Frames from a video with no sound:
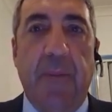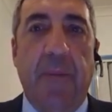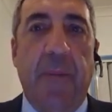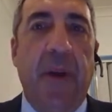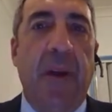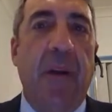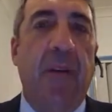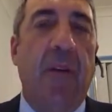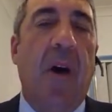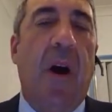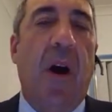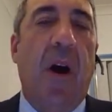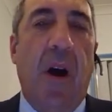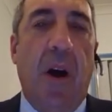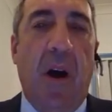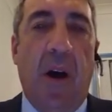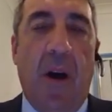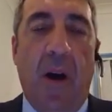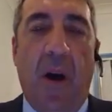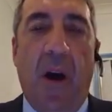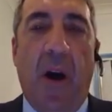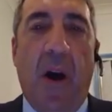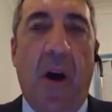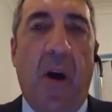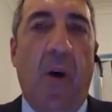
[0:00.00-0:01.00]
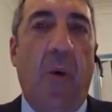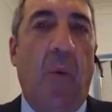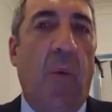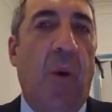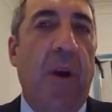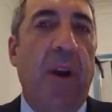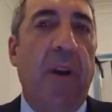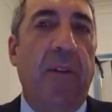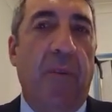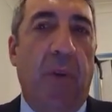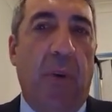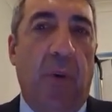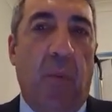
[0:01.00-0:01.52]
but
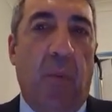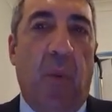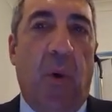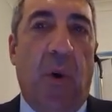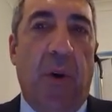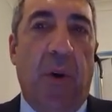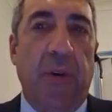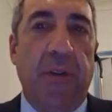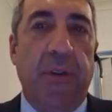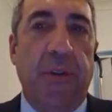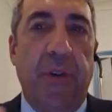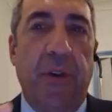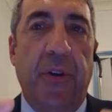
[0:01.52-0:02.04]
whatever it was,